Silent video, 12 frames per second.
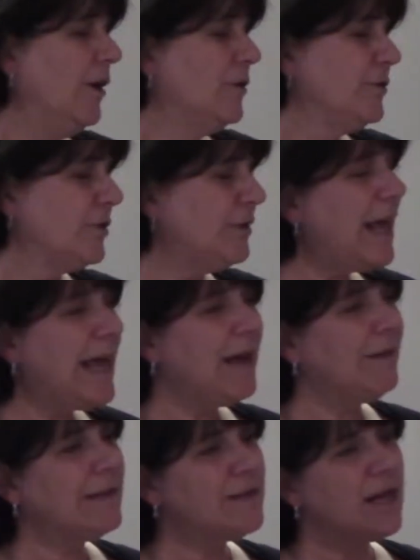So
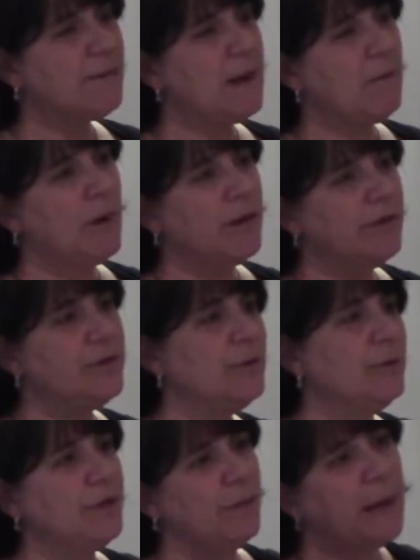now let's talk about what you do
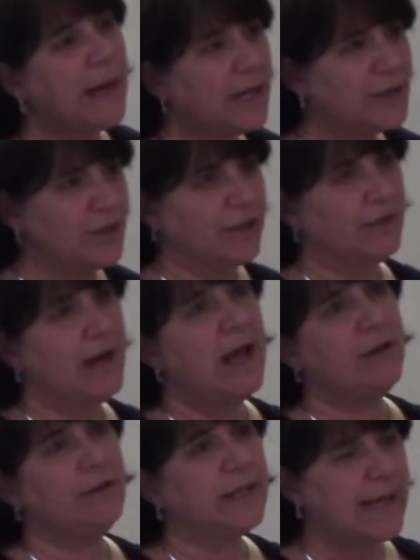with your patient or
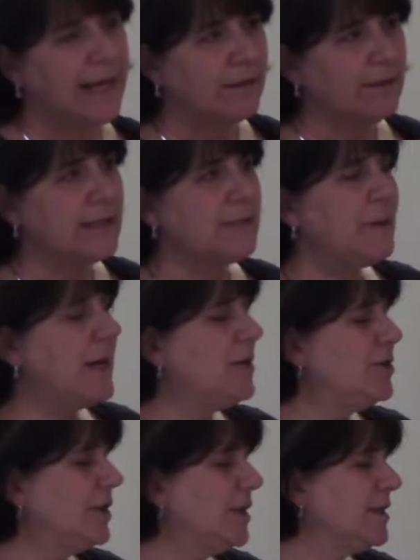how you can handle these
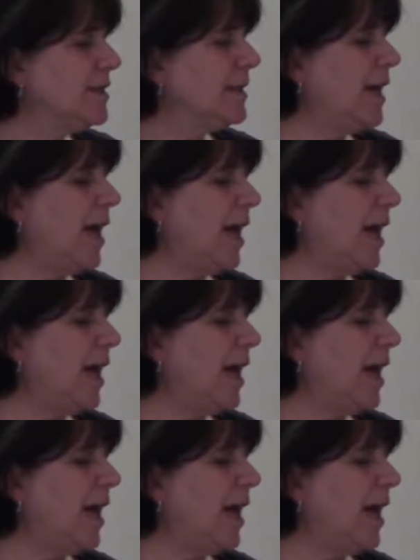patients,